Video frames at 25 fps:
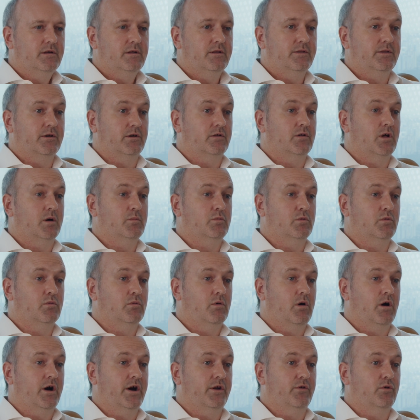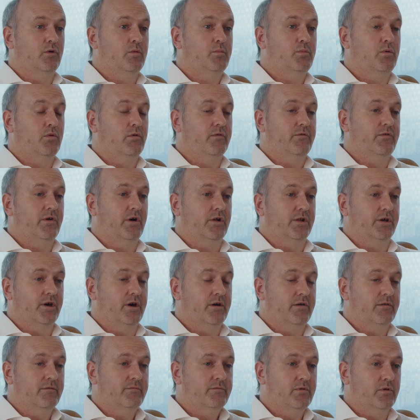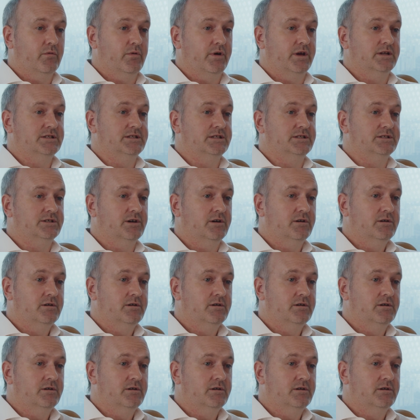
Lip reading: the global iron ore portfolio for Rio Tinto.